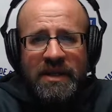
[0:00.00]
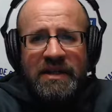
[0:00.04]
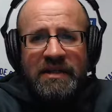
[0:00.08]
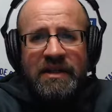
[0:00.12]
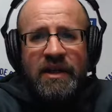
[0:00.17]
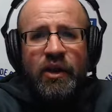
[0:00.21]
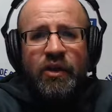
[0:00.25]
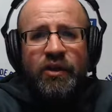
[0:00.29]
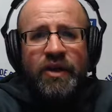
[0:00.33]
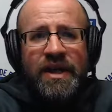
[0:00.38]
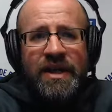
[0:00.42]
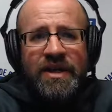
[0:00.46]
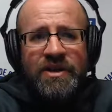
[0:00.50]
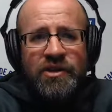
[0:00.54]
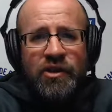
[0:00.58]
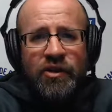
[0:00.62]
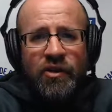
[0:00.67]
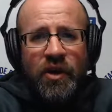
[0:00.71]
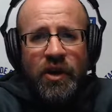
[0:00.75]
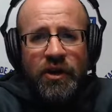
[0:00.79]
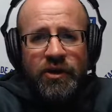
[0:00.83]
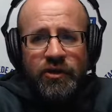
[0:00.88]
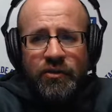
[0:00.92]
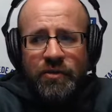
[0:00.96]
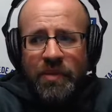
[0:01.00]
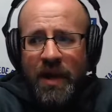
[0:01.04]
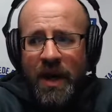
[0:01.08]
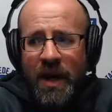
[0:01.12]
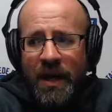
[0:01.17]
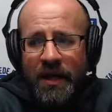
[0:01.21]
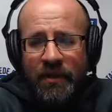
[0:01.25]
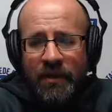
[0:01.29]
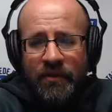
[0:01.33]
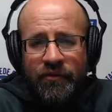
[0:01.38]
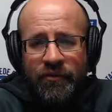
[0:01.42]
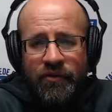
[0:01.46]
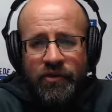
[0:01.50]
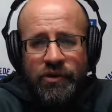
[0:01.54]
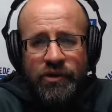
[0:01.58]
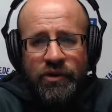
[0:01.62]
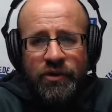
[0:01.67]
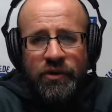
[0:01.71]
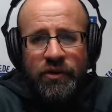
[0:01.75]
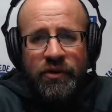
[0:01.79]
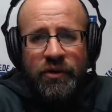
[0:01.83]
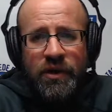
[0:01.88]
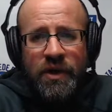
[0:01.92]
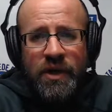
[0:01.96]
little easier on your pocket for
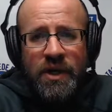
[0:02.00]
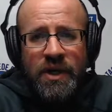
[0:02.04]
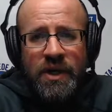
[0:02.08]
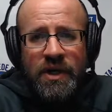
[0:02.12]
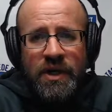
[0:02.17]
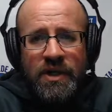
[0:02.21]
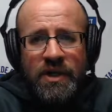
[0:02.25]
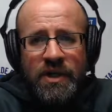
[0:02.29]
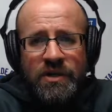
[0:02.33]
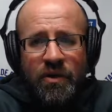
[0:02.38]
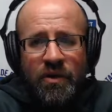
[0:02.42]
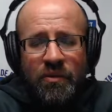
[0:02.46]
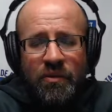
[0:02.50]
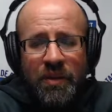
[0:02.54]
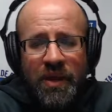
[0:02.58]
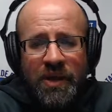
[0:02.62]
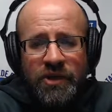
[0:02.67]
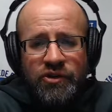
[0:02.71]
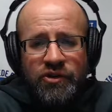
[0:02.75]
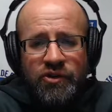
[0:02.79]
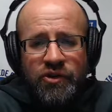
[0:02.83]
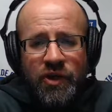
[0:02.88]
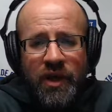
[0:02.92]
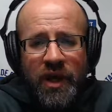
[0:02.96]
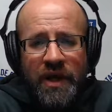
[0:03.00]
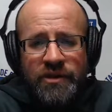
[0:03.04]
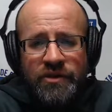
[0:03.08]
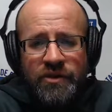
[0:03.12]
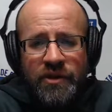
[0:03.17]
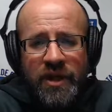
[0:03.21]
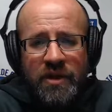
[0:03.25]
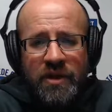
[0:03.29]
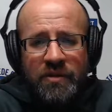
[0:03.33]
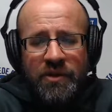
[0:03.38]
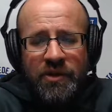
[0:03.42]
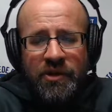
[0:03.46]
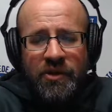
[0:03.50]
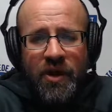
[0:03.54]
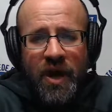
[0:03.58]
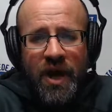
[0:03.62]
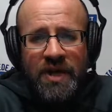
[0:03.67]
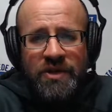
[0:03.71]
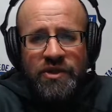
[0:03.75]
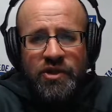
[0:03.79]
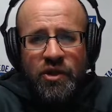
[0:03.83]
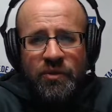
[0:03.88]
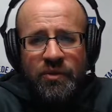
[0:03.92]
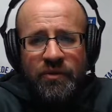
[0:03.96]
sure. So make sure you guys are keeping your
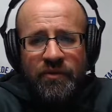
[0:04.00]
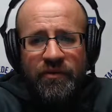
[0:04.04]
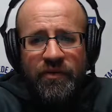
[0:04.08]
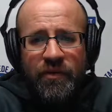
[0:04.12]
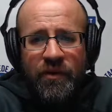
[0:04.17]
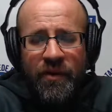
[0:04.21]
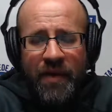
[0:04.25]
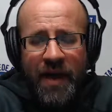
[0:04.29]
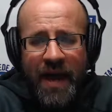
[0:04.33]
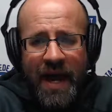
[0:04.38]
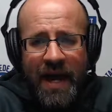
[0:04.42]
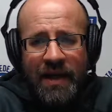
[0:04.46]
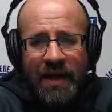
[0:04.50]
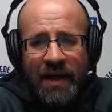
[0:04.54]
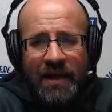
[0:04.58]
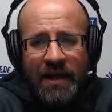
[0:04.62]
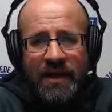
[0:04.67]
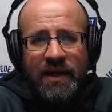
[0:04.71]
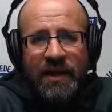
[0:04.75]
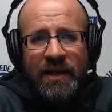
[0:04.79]
eyes open for that.